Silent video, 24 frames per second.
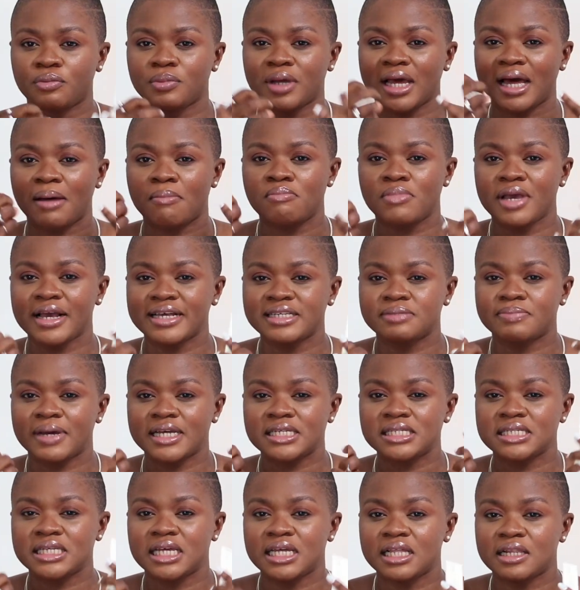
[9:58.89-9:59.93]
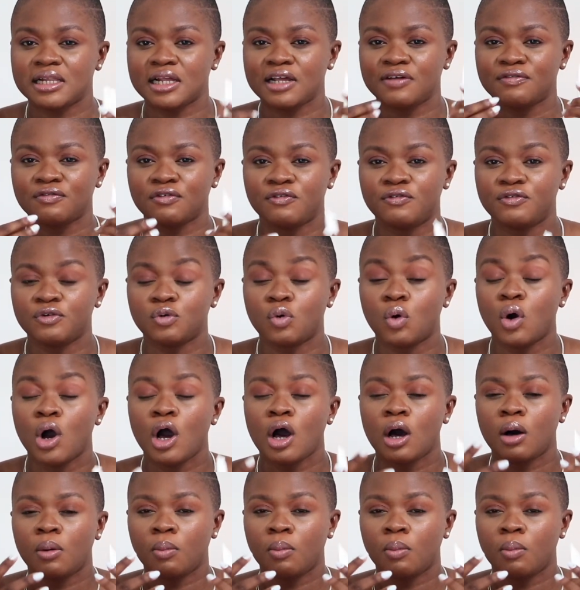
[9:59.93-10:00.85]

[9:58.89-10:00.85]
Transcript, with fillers: me and makes my skin even feel